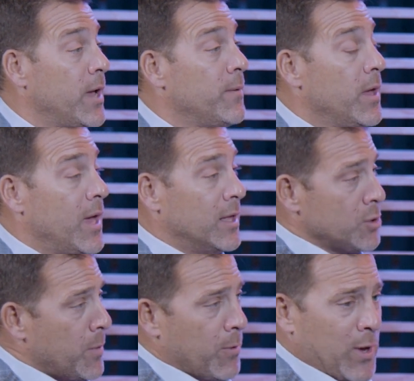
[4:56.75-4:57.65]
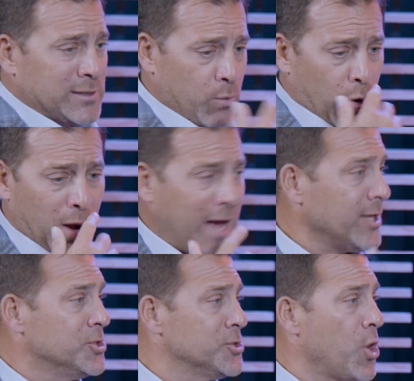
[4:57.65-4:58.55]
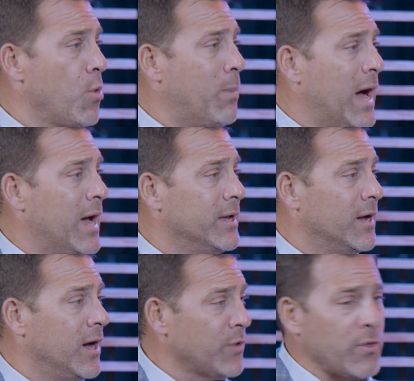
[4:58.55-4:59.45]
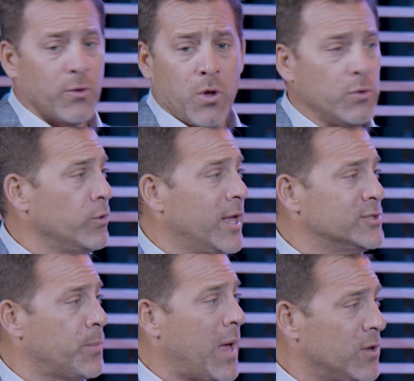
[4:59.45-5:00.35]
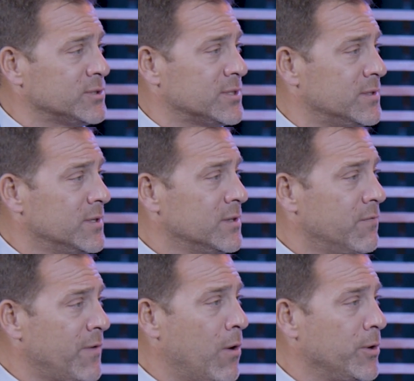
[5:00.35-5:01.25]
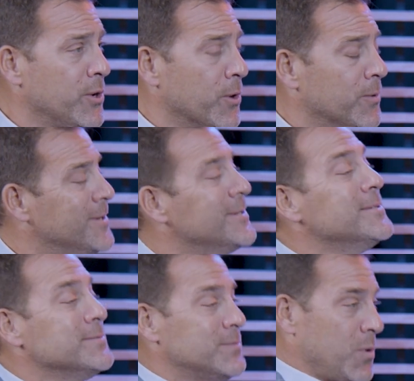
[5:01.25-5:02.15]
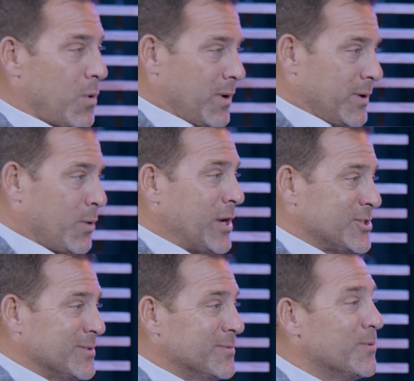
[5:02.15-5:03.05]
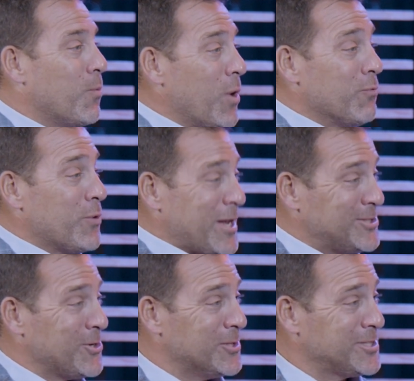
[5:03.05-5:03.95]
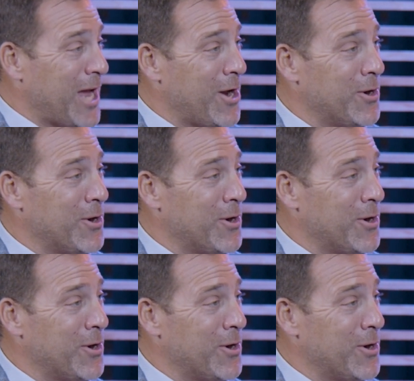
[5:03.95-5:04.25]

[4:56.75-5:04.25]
Okay. And so people ask me, well, I can just go buy another no new laser policy the following year. Question, what reinsurance